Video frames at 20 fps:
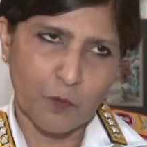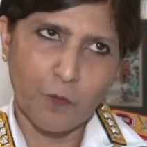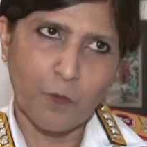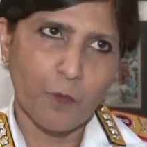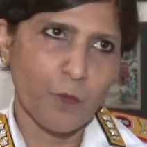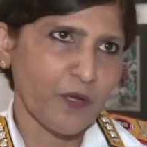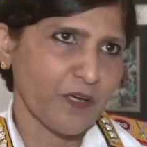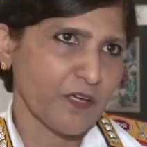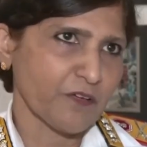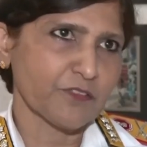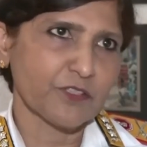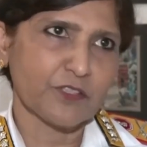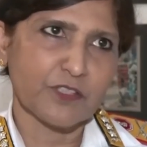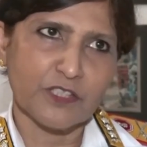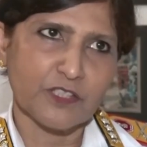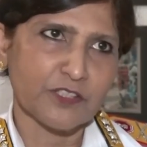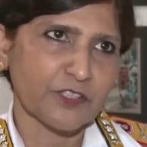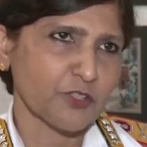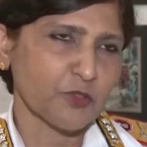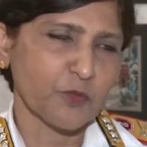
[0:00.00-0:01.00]
whenever the
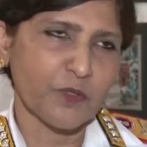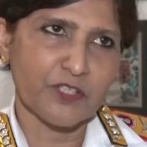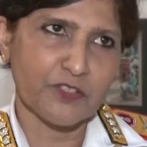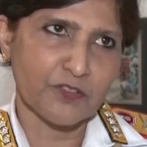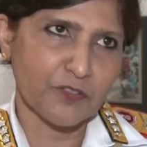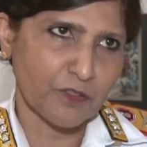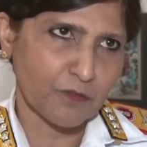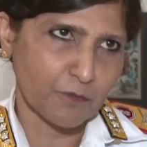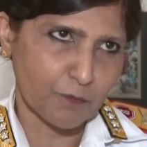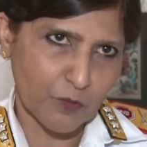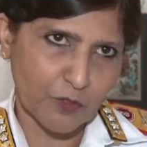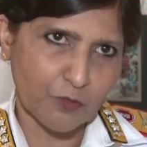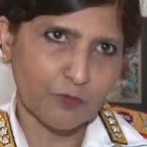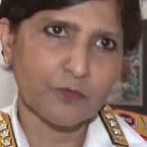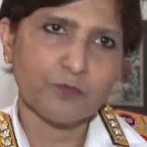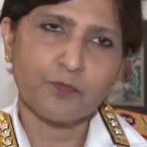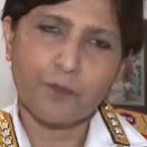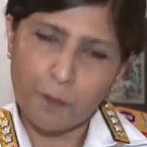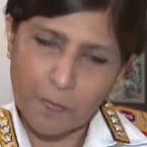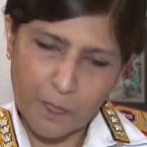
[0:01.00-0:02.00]
situation
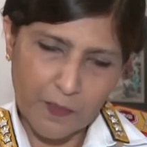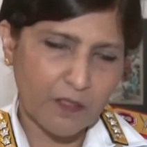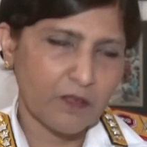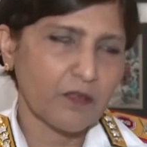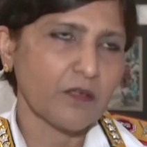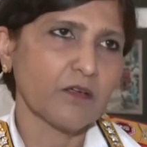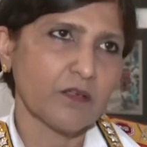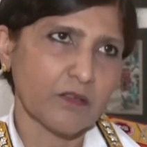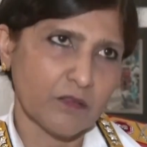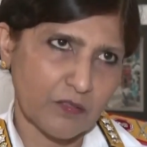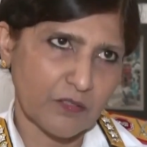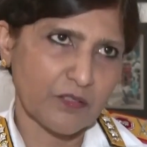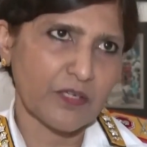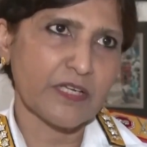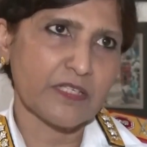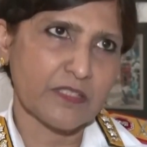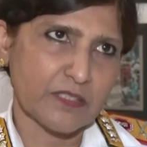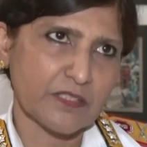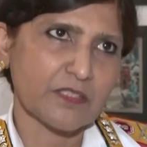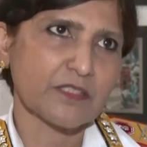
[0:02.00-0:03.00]

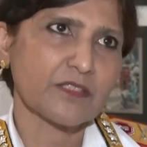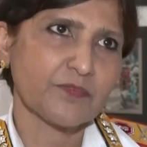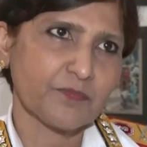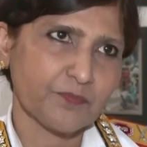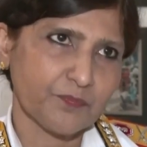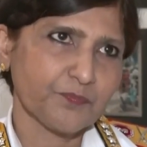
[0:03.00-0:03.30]
arises.